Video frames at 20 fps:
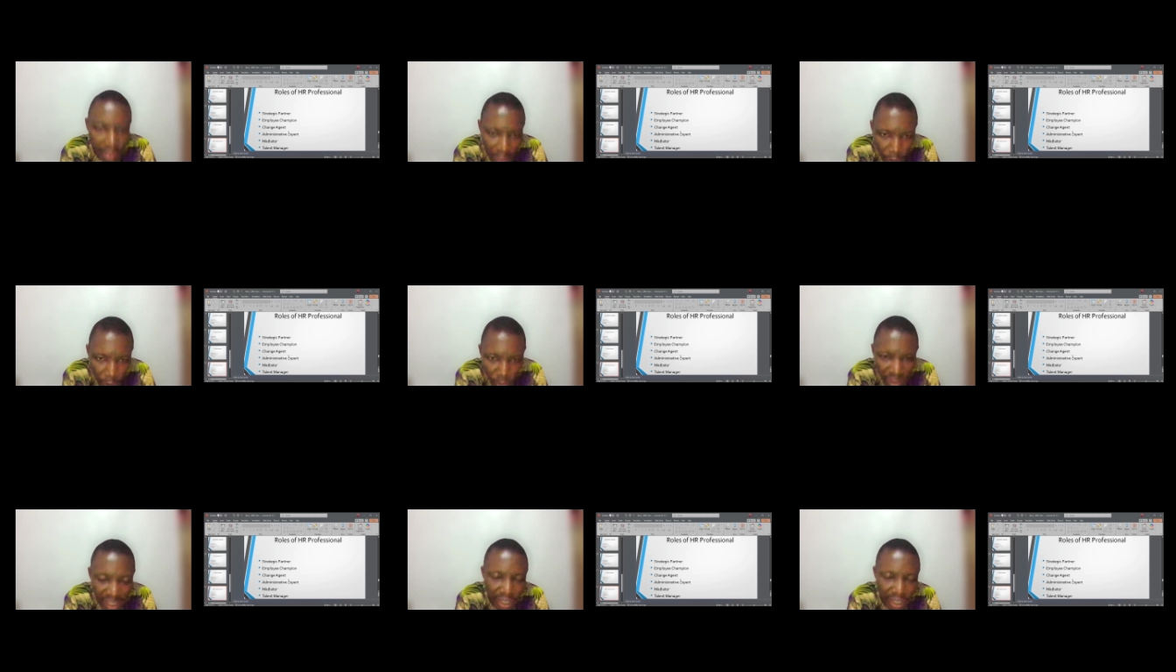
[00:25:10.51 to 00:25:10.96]
they
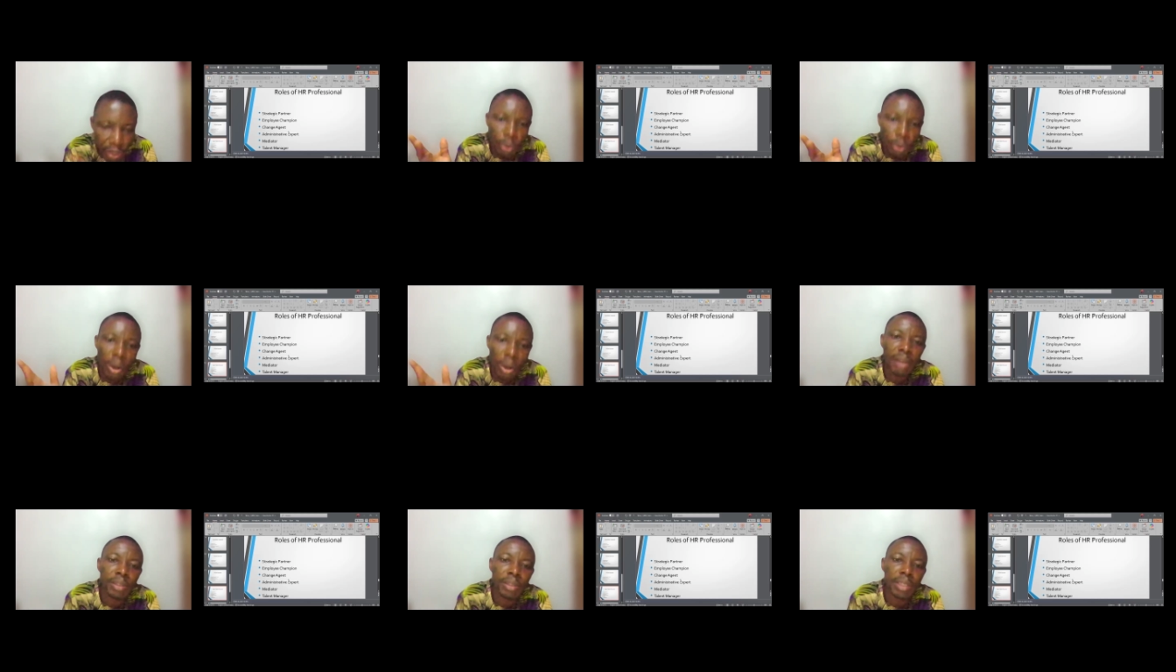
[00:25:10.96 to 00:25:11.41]
will kick
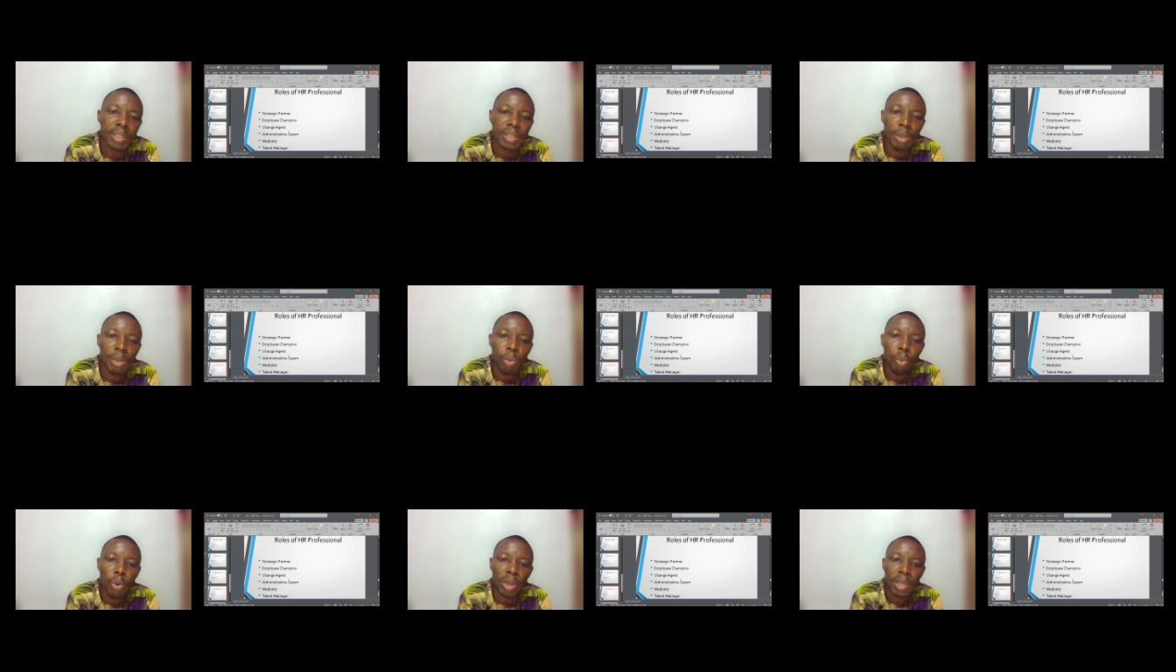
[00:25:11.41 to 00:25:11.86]
you out the
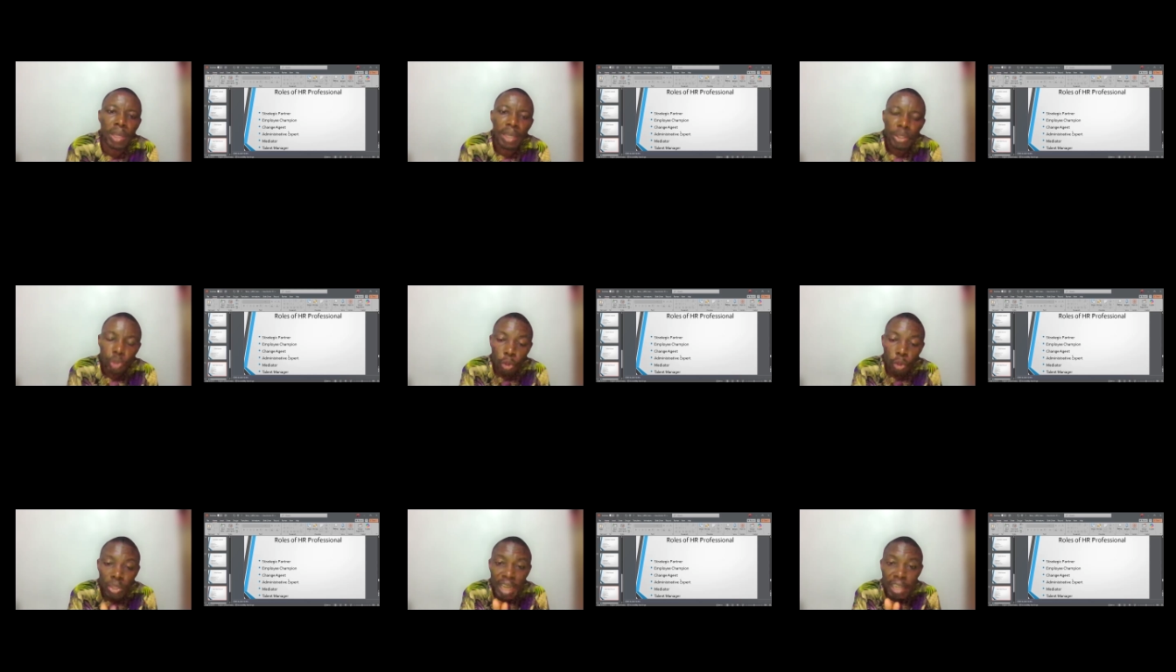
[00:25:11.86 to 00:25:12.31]
same way.
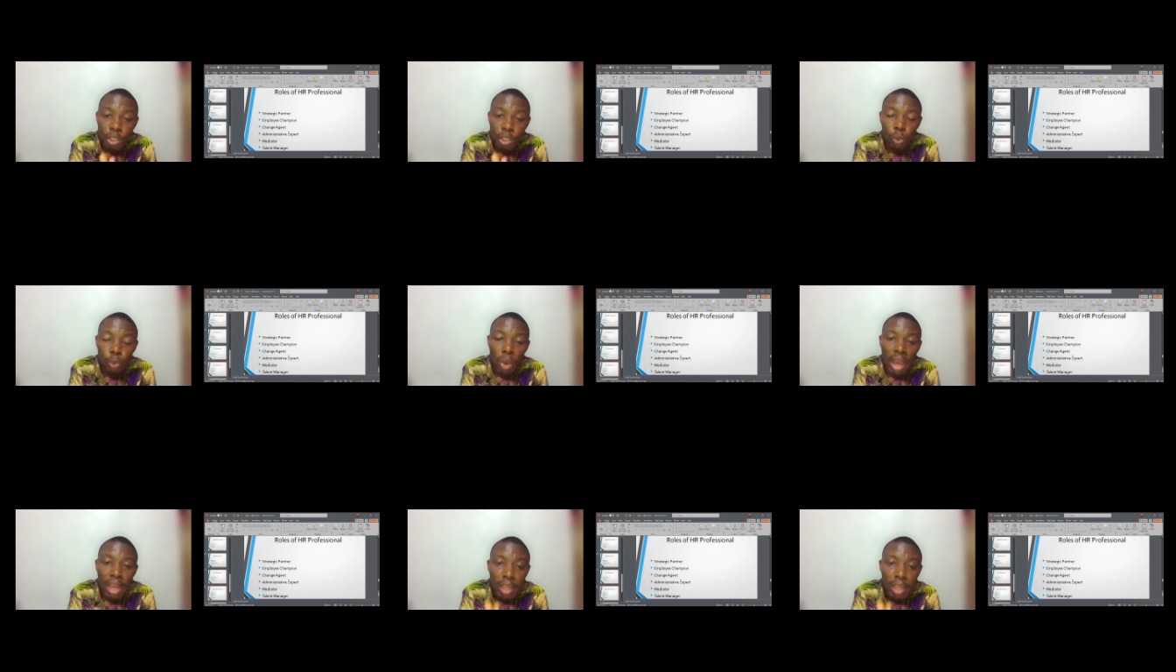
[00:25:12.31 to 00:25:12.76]
So that
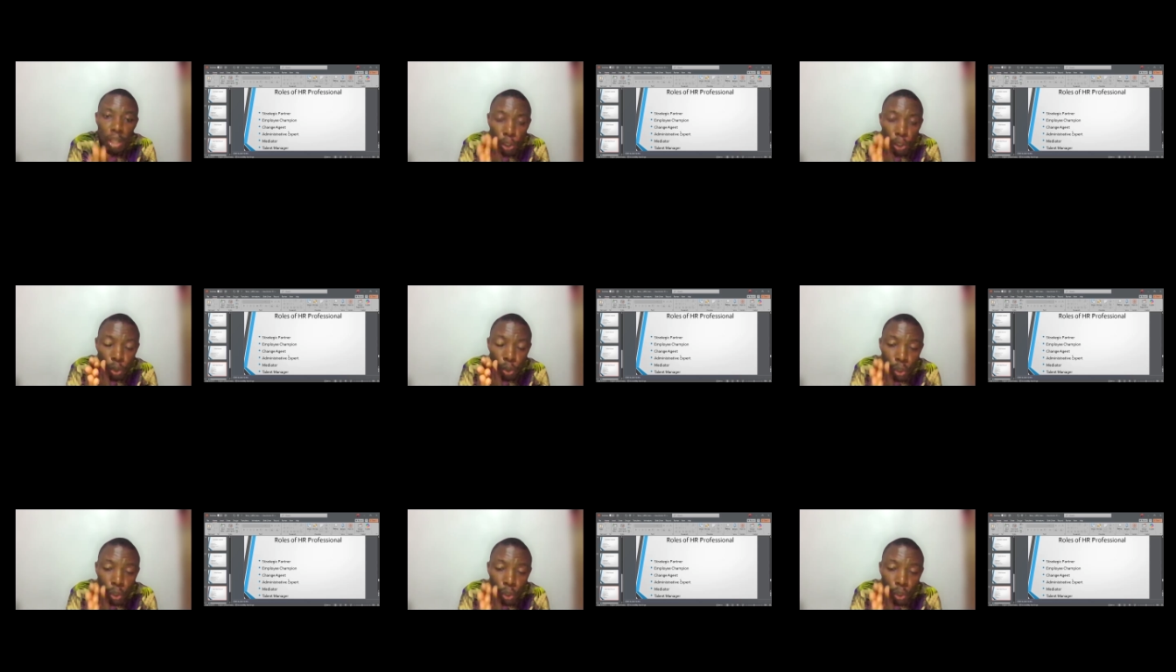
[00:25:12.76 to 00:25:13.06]
is why,